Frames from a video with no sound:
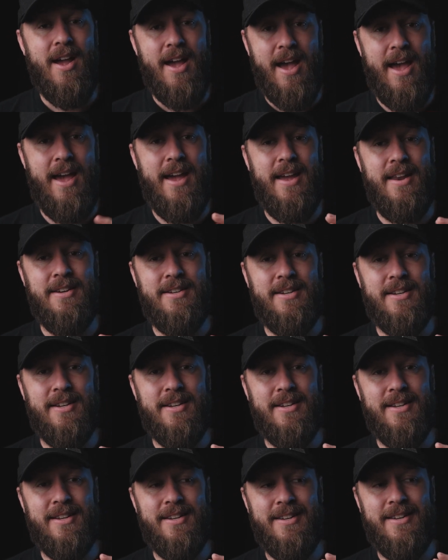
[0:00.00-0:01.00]
And
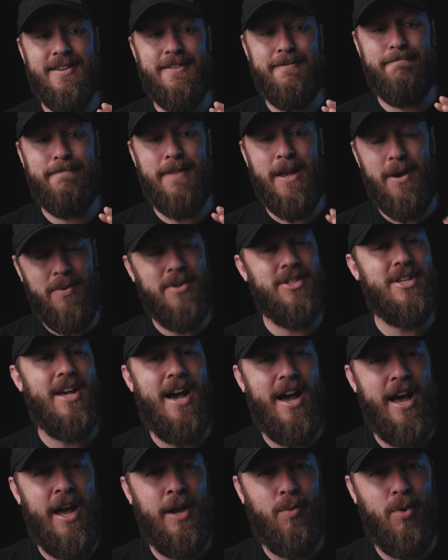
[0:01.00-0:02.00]
it was
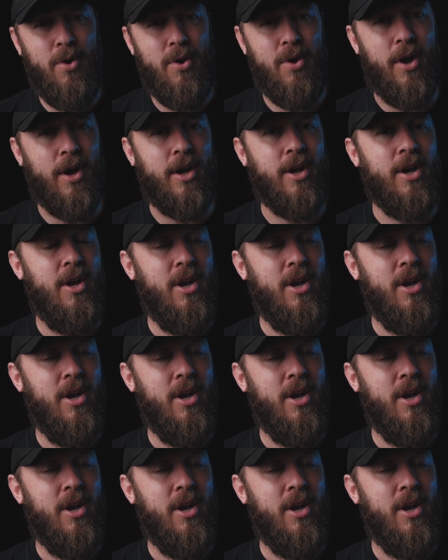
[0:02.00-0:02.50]
hard work.